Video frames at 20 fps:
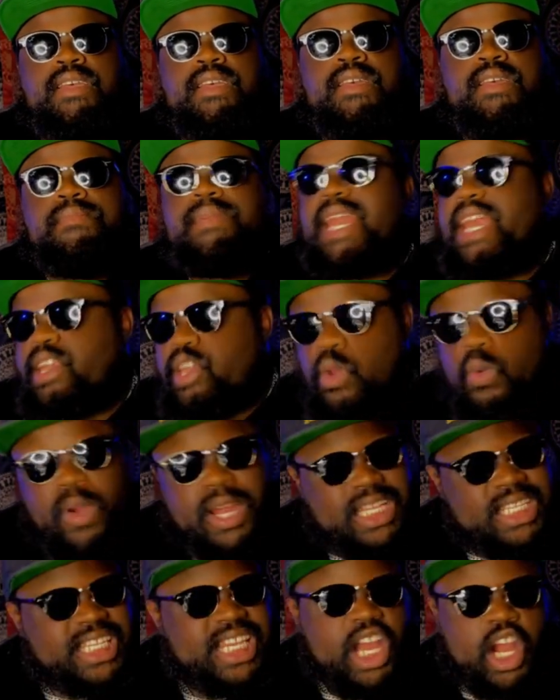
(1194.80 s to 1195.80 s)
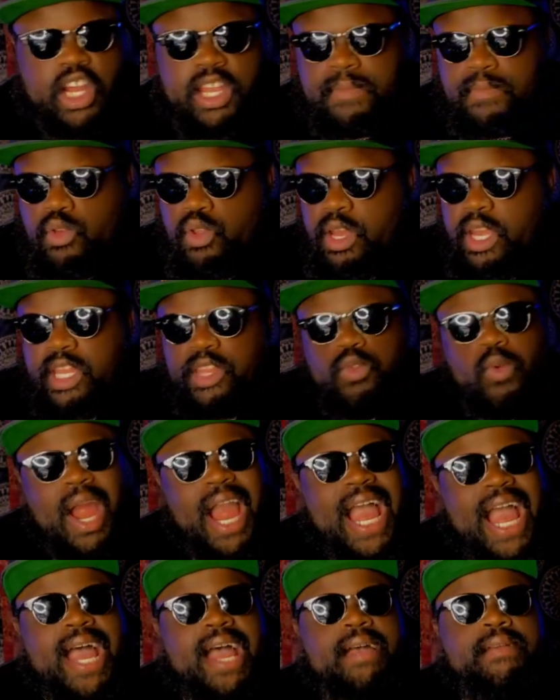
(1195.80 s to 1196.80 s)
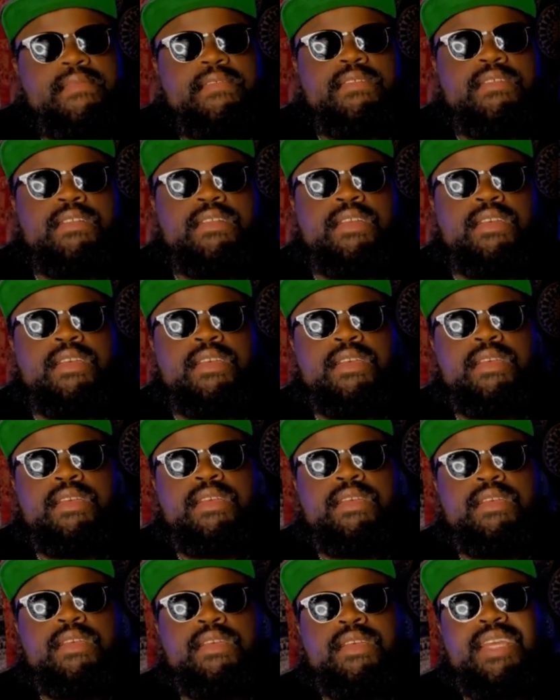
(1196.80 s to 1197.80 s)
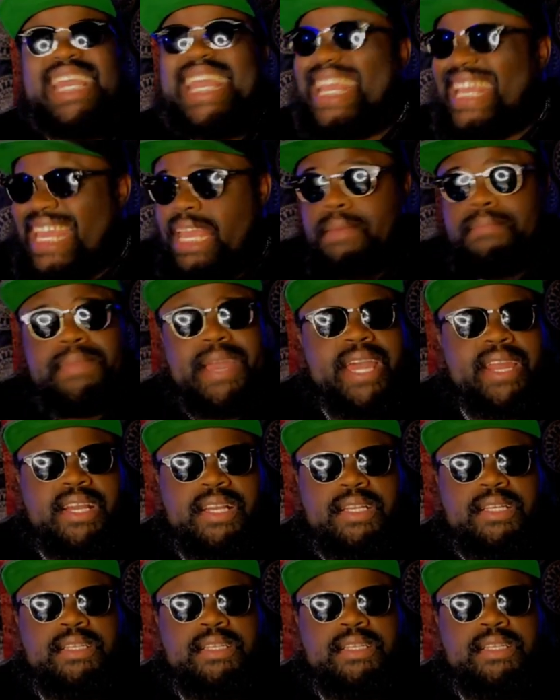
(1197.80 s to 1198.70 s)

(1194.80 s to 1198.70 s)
But I do want to see our community thrive and get better.